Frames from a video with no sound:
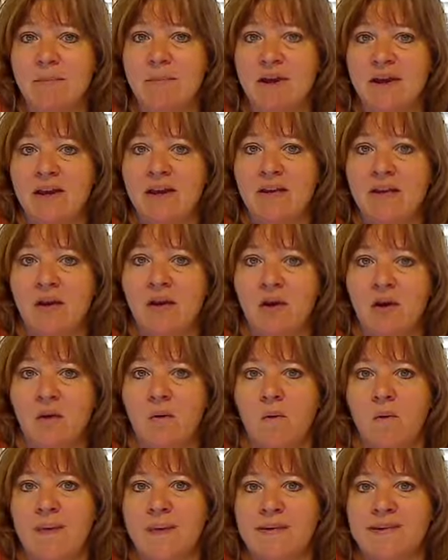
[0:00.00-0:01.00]
but
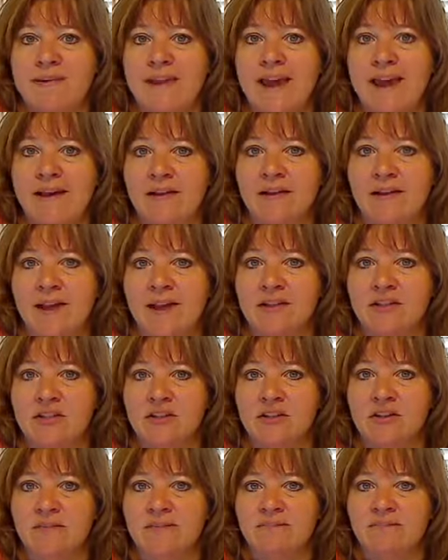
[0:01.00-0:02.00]
or a tail
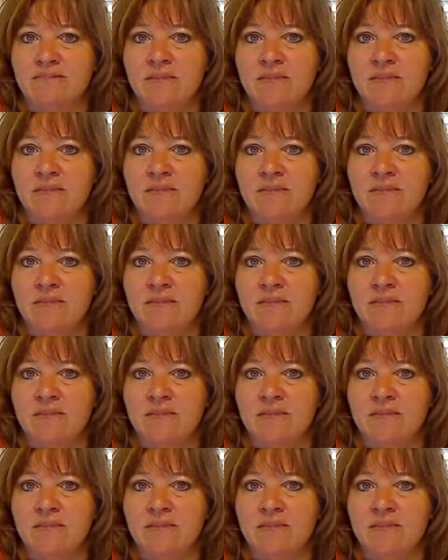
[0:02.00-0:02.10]
ender.